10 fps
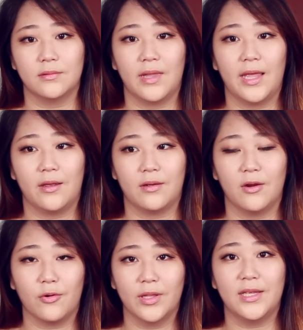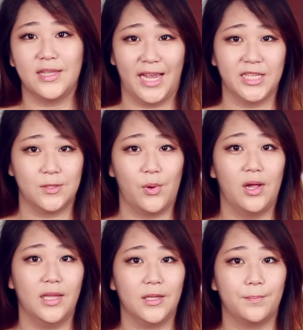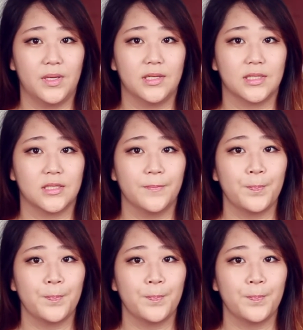like a really nice wallet, because